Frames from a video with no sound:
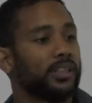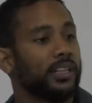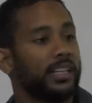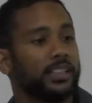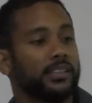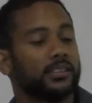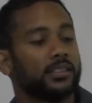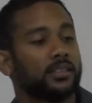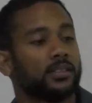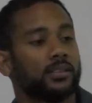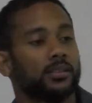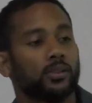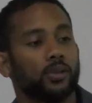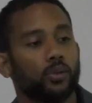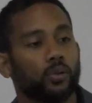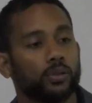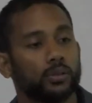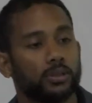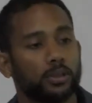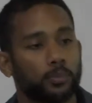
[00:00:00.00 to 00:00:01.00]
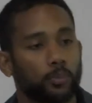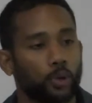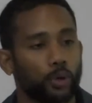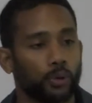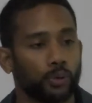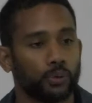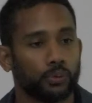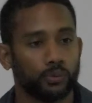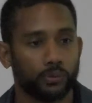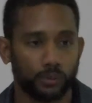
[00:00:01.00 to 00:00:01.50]
later or
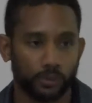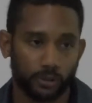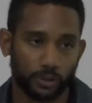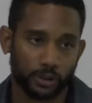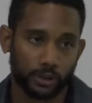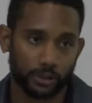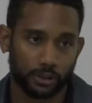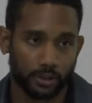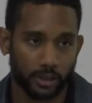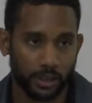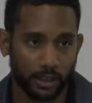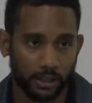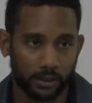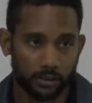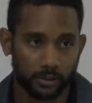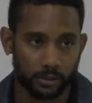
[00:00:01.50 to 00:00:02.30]
tomorrow, right?